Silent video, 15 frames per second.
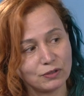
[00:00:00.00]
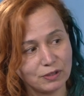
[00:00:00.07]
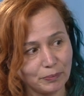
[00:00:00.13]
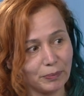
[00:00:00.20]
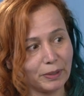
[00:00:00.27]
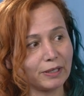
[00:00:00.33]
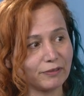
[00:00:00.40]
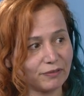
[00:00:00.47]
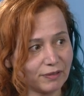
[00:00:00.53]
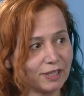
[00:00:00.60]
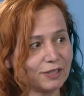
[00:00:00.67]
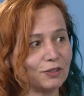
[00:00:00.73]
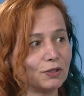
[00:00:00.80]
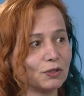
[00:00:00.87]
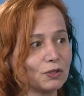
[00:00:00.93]
the big
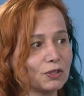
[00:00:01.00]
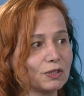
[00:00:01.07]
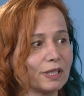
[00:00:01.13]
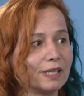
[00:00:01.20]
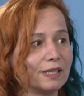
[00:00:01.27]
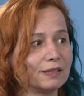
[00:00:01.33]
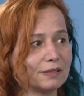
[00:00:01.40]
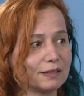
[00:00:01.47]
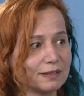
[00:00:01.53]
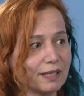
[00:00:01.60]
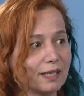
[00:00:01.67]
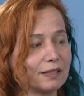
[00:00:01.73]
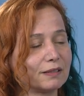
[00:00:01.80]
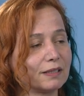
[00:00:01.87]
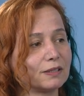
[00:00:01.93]
venues and
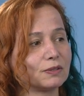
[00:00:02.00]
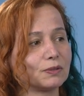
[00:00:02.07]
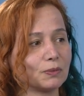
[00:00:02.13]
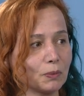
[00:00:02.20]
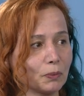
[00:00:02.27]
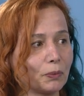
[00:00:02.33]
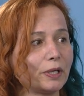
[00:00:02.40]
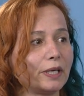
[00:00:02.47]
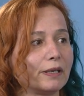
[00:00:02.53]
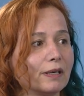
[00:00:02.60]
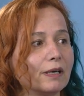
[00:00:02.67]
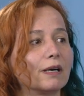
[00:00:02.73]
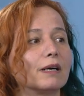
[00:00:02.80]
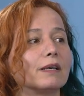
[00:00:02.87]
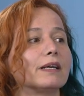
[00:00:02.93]
tell that we
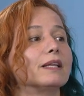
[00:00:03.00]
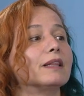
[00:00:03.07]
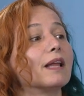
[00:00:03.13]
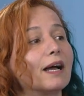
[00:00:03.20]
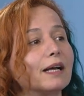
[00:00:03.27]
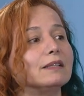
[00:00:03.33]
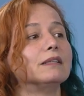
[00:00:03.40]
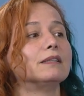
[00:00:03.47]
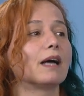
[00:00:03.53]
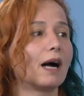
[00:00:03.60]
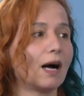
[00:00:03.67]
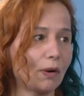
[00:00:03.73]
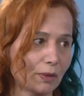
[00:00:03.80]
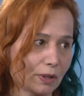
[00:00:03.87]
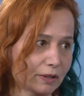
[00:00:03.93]
are aligning
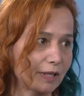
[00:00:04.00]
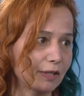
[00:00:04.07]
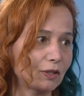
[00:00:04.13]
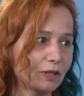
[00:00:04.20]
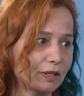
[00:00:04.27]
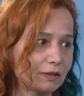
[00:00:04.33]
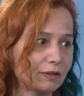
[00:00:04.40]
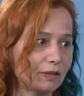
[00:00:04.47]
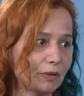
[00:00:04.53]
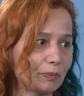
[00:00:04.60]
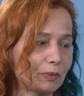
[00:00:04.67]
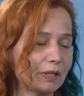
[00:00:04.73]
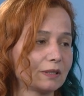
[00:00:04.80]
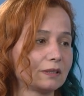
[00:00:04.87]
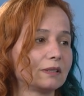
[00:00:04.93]
our regulatory
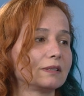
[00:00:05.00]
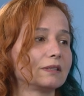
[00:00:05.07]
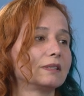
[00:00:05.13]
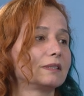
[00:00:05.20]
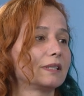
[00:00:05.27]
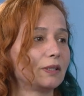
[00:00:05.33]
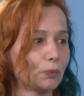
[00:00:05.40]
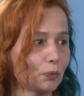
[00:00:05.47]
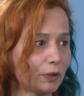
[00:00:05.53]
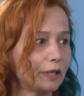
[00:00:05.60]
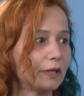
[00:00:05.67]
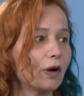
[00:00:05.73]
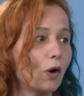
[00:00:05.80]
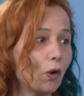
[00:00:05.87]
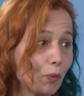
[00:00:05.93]
practices and we
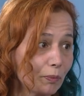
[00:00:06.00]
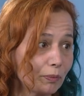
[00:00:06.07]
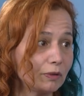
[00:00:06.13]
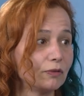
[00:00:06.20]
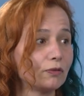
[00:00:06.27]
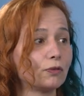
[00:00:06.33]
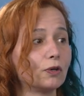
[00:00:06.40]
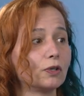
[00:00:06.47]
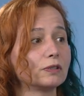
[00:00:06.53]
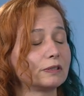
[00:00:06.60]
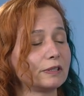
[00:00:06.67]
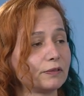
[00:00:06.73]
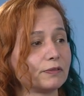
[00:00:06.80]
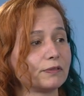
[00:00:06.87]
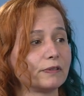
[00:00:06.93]
are open for
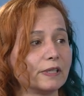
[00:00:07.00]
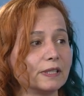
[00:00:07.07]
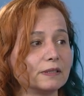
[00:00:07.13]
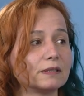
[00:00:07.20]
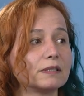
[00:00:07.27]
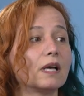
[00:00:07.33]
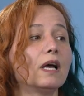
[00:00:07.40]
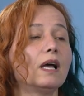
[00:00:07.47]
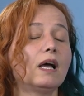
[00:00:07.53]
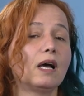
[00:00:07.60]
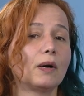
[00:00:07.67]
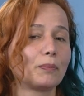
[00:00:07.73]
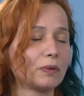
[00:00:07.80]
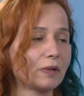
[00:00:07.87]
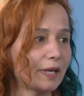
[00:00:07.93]
different
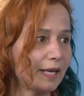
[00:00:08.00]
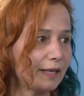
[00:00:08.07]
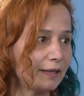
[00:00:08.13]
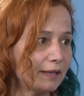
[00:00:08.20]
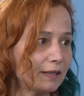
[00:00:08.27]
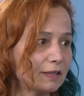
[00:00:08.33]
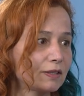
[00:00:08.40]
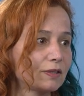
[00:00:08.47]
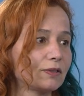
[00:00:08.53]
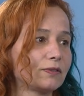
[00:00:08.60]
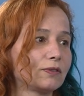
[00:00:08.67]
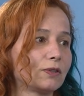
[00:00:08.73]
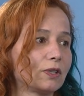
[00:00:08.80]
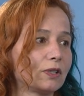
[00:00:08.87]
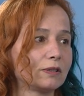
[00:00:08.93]
players,
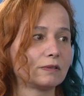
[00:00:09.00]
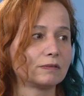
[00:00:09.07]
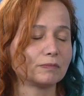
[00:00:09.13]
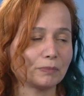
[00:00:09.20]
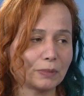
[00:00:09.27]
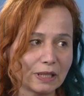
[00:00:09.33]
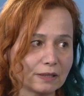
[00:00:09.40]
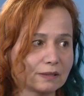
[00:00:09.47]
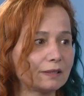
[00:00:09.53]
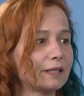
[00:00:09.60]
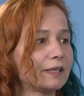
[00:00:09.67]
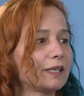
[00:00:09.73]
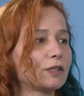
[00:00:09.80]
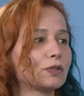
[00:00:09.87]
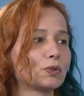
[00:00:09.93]
for big
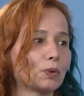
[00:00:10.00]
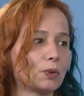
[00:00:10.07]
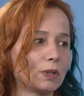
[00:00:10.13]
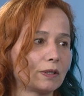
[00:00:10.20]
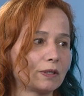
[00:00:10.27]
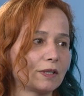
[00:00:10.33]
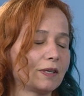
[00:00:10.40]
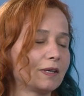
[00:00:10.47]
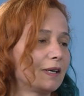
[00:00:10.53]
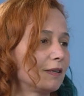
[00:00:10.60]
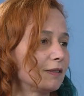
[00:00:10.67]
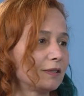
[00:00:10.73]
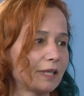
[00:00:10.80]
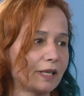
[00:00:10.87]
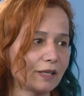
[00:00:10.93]
techs or
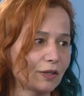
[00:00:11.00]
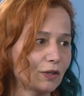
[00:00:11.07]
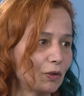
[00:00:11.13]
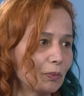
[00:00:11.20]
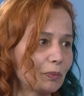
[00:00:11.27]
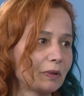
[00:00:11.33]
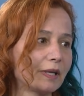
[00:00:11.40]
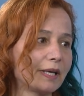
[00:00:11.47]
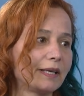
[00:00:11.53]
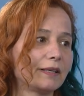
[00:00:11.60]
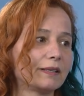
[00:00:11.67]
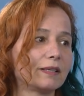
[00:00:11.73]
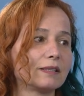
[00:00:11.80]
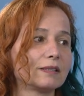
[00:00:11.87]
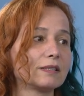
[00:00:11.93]
telecom
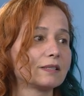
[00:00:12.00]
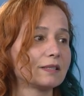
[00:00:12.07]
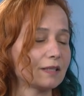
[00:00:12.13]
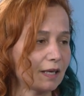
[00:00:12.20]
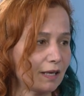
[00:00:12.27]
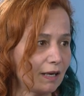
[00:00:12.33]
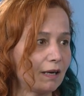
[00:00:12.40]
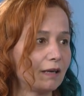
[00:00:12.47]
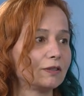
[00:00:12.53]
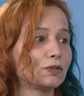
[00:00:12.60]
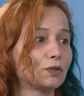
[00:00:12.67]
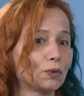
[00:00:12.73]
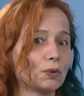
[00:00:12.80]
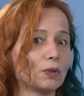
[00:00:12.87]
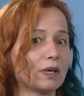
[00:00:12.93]
players
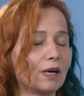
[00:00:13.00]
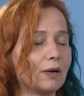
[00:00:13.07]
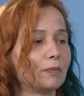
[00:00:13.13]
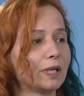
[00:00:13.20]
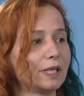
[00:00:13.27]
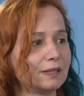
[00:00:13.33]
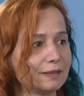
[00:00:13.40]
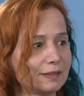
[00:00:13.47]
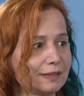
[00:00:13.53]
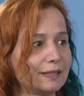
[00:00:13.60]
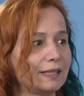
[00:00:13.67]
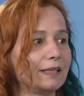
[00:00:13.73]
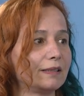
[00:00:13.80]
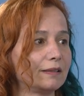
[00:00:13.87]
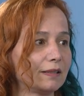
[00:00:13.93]
to come and
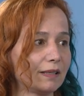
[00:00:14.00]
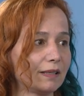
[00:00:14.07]
see